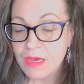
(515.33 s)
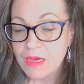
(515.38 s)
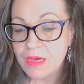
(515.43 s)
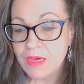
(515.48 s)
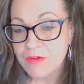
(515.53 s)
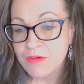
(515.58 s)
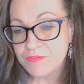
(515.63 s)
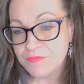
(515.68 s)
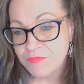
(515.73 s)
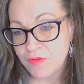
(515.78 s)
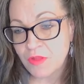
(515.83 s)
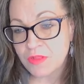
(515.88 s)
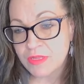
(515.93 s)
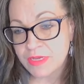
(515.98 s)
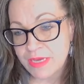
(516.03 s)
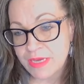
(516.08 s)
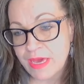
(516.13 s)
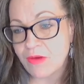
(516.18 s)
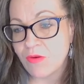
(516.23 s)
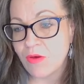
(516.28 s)
a
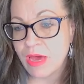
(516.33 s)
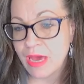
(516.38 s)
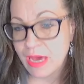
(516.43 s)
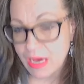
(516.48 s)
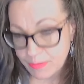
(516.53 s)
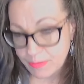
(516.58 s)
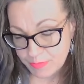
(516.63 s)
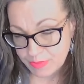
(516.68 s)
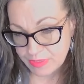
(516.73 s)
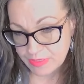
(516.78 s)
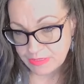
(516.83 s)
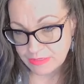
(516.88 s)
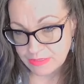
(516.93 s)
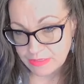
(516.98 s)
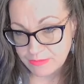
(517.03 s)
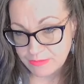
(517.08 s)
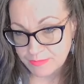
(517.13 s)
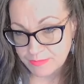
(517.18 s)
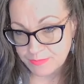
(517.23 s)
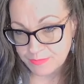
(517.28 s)
falling out happened.
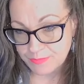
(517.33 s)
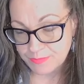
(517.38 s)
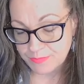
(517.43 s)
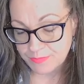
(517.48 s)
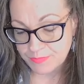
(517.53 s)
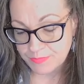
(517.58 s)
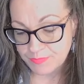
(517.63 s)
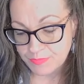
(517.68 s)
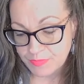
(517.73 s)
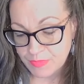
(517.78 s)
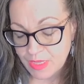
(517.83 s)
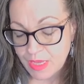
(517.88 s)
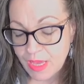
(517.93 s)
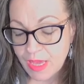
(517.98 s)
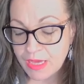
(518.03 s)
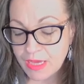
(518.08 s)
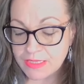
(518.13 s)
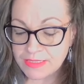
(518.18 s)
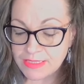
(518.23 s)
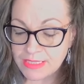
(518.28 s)

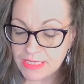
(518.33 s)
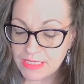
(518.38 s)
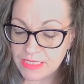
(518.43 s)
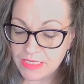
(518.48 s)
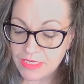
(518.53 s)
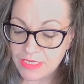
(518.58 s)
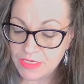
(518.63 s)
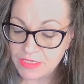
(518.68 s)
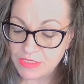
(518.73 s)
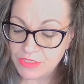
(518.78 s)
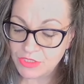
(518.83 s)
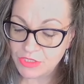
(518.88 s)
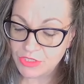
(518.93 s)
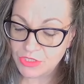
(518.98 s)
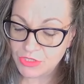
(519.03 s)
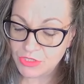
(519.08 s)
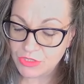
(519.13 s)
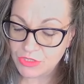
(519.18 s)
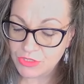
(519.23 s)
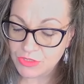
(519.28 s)
See,
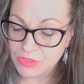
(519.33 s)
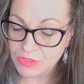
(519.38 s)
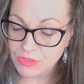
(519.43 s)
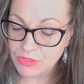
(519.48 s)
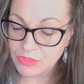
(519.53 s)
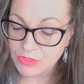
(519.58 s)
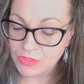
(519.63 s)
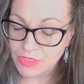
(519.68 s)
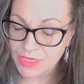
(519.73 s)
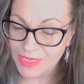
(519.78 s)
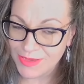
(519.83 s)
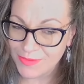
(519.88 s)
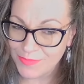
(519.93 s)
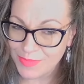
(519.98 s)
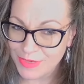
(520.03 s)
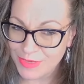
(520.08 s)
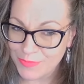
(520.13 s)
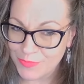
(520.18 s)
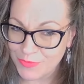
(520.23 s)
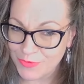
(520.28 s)

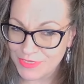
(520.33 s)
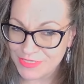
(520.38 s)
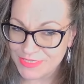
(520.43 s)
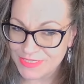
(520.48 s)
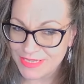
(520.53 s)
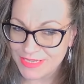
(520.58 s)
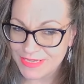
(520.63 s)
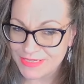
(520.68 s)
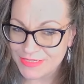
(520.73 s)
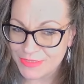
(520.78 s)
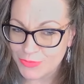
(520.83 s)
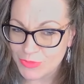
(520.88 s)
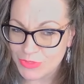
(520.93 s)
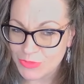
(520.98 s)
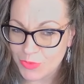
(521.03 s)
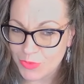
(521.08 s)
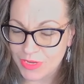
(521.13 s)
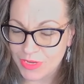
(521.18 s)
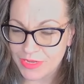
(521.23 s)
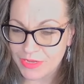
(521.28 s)
MM Princess was
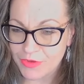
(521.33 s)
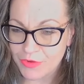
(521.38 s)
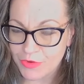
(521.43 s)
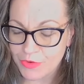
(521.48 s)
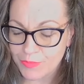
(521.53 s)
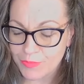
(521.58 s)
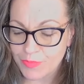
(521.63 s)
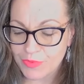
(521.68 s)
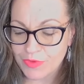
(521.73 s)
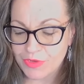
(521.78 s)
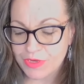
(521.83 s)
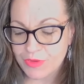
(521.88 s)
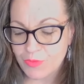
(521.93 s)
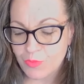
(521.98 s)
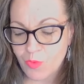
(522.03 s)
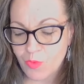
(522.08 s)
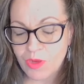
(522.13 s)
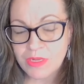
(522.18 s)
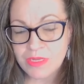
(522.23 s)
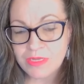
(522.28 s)
writing her book,
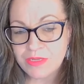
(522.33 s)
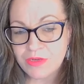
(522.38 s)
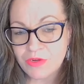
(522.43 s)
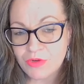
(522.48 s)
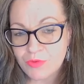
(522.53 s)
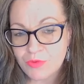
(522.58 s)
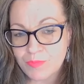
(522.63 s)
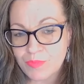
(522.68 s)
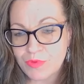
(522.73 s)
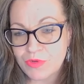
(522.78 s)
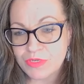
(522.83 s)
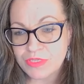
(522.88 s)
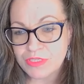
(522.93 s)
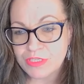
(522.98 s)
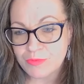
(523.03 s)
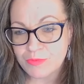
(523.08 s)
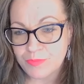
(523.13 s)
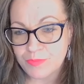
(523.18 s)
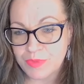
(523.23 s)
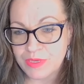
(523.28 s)
wanted her book
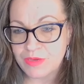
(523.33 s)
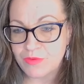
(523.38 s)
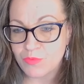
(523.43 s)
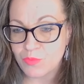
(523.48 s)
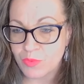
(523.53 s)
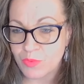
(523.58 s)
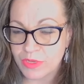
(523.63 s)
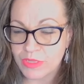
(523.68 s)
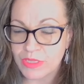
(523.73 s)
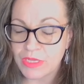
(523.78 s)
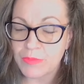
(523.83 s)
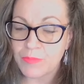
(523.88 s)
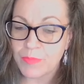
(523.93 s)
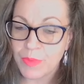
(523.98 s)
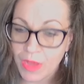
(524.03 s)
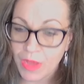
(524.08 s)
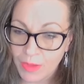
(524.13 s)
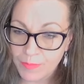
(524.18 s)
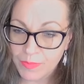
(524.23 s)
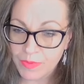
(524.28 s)
to be really
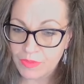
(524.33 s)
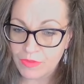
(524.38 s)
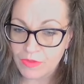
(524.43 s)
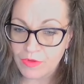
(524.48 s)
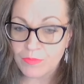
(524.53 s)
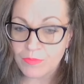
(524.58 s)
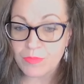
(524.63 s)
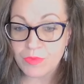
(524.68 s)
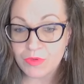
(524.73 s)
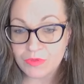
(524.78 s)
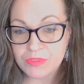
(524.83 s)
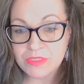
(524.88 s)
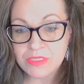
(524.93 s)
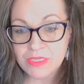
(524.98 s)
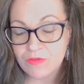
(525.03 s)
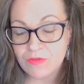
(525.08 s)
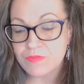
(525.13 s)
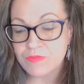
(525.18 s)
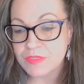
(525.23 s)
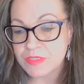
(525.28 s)
popular. Most
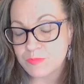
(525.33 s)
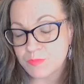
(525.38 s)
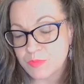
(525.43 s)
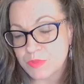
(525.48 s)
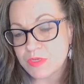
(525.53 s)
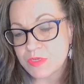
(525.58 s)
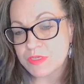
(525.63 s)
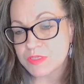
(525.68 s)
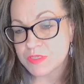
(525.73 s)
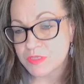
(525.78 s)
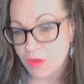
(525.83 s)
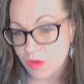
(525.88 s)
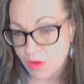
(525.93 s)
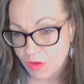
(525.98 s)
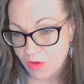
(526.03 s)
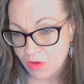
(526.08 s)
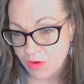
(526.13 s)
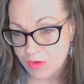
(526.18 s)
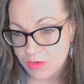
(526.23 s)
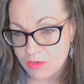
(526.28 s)
Elvis books
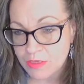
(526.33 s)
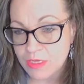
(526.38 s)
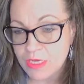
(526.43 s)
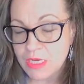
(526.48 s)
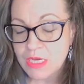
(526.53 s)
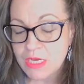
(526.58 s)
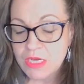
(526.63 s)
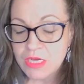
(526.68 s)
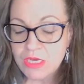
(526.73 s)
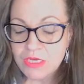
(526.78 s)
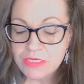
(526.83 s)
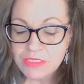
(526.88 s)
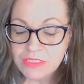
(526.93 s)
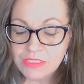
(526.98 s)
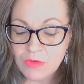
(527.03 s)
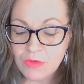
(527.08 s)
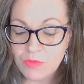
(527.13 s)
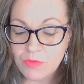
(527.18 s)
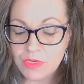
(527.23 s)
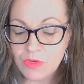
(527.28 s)
are.
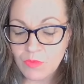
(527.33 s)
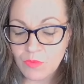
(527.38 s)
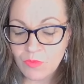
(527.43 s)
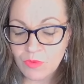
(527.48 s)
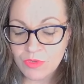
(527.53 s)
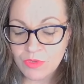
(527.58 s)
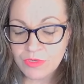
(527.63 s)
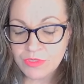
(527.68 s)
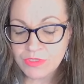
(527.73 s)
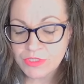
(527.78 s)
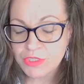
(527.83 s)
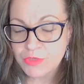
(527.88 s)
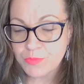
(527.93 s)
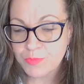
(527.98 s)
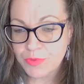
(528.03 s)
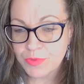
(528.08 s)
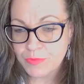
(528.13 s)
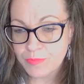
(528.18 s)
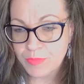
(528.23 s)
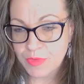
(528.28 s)
So in order to
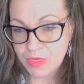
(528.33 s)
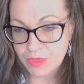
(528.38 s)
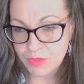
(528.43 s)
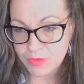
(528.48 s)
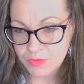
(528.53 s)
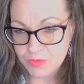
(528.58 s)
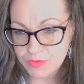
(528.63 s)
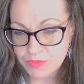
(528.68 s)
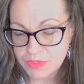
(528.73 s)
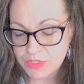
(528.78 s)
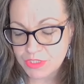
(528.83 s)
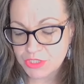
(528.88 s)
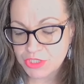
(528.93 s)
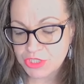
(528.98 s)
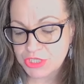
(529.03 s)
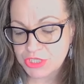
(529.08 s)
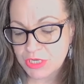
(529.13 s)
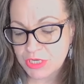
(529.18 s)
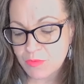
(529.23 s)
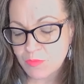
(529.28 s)
promote,
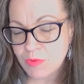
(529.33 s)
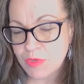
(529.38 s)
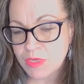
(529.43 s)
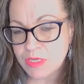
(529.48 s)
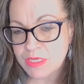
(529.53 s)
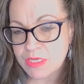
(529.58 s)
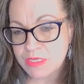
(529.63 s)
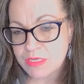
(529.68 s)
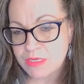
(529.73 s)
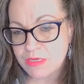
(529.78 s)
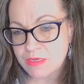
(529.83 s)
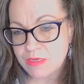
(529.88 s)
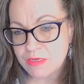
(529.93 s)
she wanted